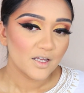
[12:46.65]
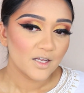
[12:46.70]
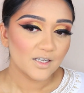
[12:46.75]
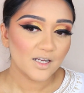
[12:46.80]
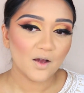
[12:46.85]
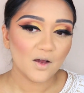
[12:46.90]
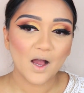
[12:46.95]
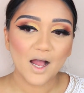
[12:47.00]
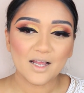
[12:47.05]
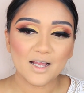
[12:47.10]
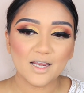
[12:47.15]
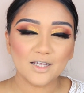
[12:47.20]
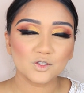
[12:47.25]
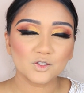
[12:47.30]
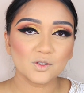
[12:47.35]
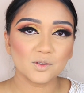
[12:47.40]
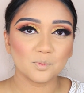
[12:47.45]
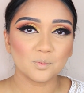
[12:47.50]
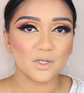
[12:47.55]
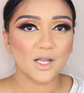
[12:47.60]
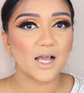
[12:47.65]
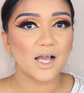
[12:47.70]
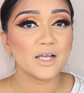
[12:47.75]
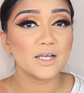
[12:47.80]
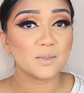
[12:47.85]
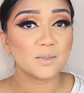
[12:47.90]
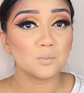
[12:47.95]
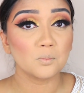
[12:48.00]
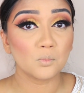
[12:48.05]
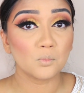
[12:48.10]
Now, I like to
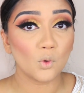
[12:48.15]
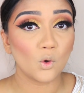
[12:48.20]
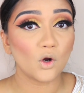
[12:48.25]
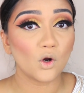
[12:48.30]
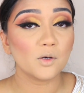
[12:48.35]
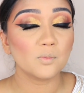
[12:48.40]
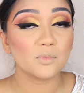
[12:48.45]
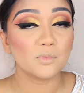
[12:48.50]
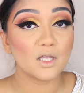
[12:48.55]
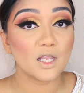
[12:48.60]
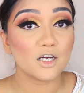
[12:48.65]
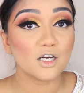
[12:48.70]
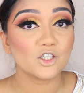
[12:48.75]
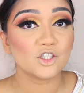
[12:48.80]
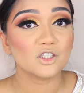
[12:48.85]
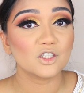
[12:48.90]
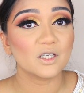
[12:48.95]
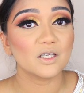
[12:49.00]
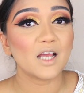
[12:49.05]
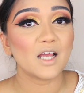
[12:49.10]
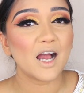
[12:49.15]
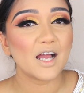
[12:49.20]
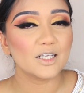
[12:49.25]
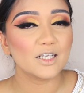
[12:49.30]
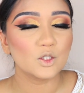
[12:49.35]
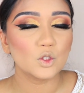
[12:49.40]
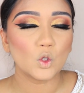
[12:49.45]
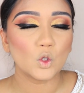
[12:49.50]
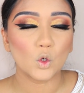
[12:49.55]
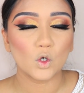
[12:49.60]
apply more blush than I
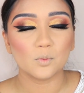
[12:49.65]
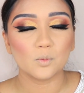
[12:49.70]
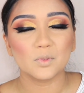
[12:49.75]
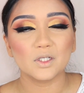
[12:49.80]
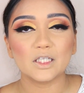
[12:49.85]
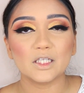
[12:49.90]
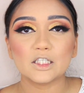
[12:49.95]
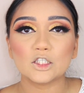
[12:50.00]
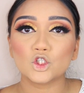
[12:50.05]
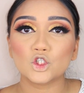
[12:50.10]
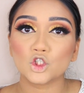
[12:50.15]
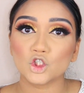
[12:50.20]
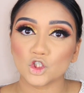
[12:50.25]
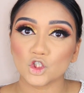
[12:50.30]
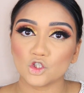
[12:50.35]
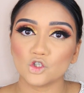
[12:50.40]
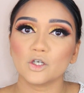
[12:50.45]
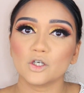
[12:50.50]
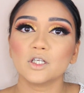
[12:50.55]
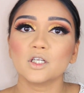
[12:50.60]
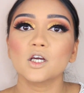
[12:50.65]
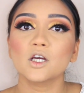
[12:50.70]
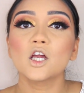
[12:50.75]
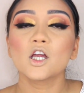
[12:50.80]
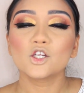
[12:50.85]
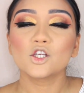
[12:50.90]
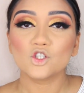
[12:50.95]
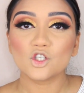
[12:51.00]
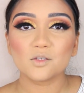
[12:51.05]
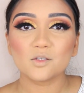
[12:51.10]
normally should,
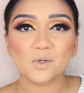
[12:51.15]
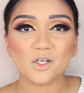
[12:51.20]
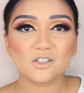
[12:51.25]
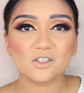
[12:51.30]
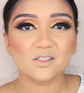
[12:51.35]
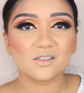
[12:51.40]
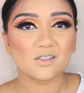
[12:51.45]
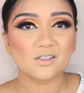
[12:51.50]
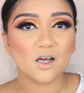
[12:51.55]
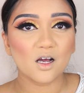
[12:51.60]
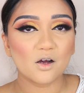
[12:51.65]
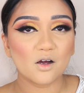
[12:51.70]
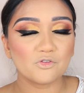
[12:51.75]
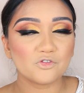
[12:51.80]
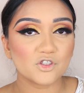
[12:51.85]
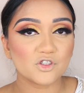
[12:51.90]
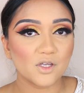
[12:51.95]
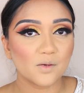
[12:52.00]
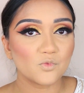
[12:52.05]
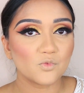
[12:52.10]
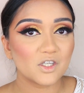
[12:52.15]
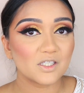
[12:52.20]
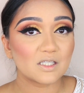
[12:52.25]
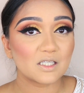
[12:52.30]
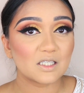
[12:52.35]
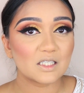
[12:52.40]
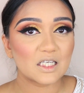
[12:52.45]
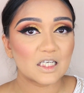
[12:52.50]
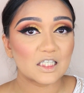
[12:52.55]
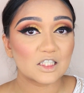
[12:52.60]
just because for some
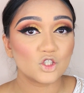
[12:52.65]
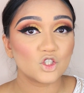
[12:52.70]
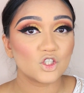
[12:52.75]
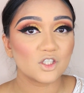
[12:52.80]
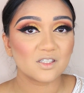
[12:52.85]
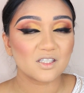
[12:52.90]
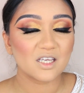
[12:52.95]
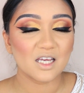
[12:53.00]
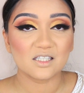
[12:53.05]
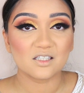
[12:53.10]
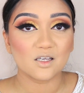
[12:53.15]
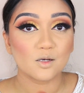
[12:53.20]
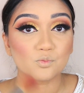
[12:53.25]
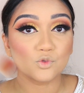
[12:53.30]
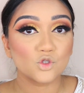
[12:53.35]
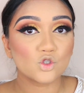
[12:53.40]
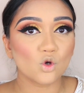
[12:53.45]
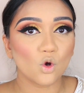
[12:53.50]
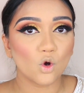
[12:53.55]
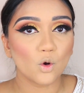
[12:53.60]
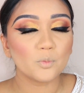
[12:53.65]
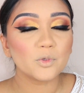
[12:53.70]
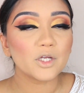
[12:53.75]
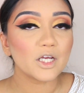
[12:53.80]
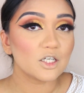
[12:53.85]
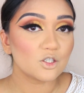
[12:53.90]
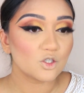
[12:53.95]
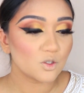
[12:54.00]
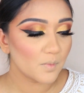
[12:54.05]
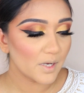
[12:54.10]
reason it just gets absorbed
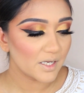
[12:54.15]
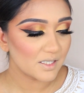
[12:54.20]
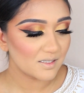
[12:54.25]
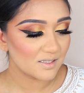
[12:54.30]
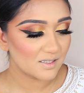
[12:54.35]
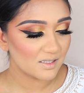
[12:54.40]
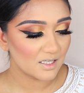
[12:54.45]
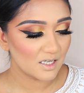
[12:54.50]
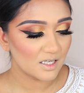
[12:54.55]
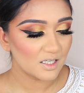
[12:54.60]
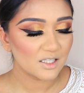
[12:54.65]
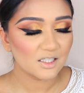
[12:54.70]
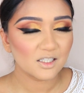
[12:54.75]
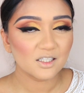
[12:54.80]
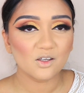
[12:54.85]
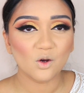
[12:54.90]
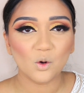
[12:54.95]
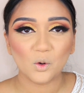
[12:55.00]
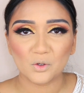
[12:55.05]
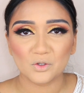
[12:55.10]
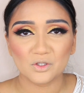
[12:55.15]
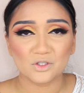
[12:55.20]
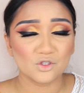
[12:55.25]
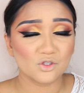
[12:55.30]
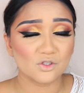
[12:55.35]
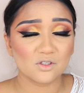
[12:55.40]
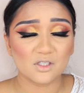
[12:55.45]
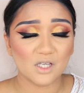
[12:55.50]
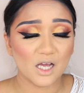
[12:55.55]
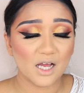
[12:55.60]
into my skin, or it
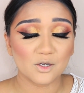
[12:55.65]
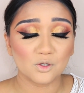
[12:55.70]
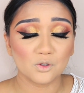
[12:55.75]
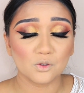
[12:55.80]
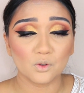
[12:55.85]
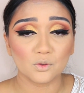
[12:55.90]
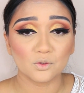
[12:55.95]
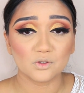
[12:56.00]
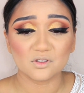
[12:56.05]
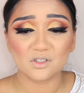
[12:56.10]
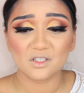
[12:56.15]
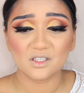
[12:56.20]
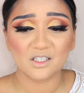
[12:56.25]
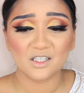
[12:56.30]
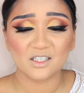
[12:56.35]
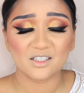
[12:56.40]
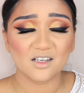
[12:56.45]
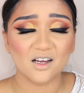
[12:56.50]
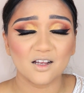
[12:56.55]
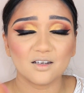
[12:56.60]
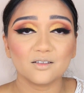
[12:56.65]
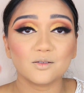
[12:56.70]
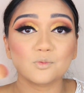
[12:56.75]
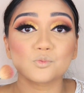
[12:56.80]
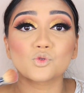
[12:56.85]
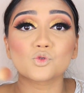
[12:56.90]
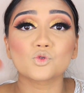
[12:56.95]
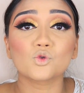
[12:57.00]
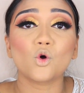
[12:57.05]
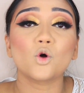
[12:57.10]
just, I don't know, it can't
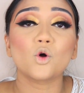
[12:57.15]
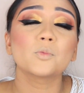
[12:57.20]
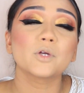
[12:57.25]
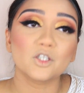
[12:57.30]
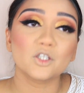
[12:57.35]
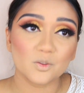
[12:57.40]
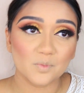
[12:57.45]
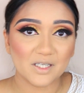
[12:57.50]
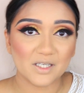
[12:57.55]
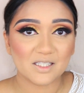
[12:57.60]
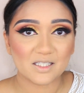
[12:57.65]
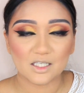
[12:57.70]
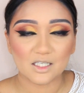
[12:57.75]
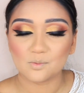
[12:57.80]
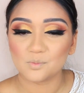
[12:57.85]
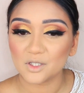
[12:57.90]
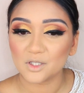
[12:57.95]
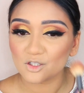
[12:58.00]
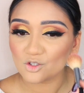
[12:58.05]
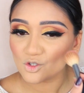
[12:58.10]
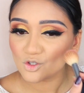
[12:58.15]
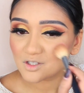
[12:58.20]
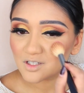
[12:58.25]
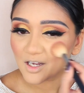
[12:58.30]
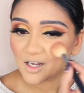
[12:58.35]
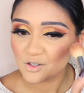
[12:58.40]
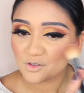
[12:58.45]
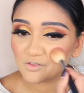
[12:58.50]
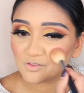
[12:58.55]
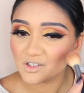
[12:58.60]
absorb into my skin, but it just
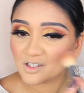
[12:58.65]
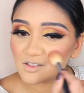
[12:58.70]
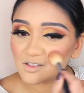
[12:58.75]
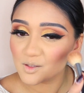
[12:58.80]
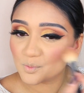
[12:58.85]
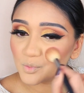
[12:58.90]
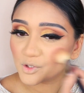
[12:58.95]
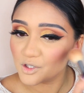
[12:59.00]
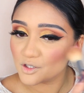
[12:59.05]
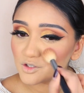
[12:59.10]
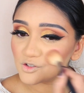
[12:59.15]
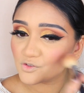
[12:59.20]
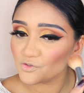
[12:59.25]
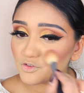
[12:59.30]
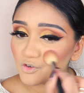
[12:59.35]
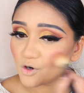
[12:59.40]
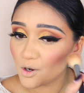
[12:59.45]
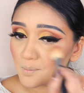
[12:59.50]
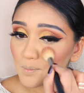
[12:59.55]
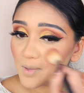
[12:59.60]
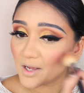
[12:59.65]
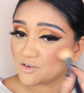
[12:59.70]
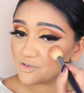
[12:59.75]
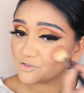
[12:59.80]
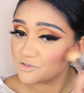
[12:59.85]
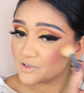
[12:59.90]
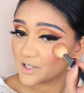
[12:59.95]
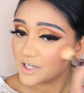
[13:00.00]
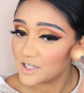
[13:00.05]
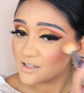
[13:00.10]
kind of disappears from my
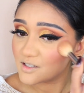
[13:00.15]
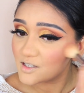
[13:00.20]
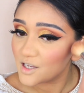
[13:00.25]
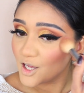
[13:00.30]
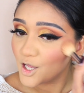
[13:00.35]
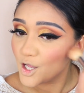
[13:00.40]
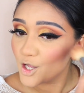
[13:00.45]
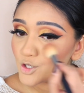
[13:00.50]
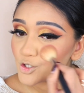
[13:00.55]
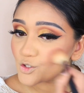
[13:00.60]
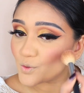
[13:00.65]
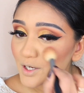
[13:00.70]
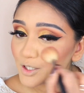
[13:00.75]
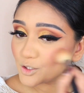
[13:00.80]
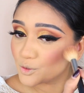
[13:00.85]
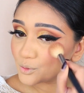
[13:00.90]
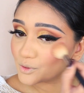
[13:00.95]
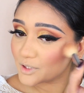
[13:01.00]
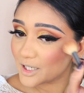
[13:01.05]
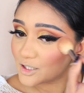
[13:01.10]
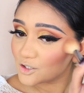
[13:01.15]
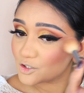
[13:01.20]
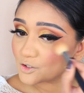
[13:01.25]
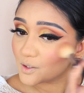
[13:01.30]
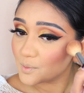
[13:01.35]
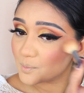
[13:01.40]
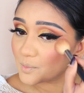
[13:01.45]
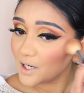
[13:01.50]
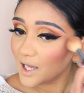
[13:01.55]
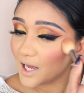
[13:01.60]
face. So I do tend
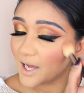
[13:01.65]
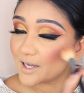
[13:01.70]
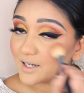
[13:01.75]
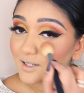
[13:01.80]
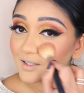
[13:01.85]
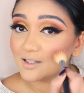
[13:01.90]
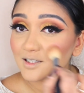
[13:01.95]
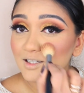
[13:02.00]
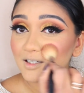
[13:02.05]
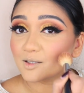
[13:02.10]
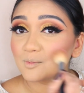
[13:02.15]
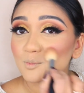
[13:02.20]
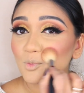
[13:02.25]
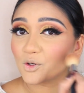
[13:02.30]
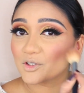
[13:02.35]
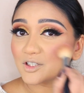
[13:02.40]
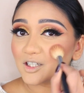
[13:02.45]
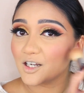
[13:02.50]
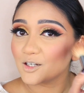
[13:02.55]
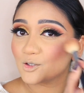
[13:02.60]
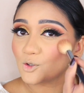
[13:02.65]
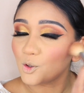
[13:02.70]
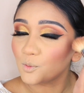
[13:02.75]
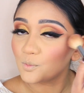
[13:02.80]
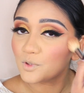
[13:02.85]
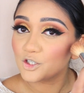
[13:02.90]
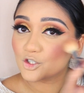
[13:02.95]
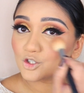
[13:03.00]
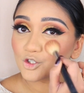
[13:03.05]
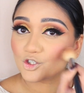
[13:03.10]
to apply a little more than I
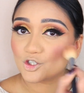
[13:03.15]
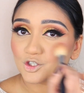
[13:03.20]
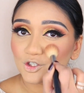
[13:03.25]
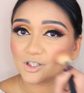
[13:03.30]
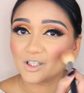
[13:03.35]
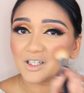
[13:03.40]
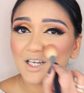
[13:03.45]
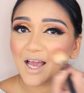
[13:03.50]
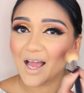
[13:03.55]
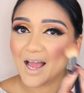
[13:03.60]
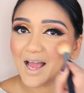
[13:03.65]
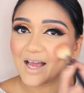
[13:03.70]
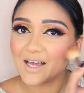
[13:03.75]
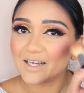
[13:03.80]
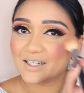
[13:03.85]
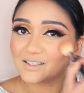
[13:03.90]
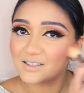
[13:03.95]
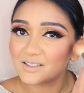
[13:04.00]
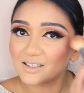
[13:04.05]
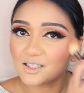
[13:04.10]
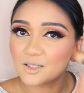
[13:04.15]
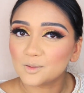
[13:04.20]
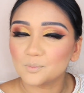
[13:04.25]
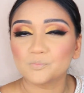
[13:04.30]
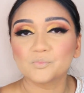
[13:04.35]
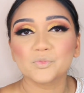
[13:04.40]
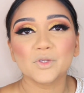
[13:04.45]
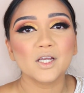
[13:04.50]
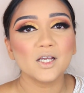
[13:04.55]
normally should, and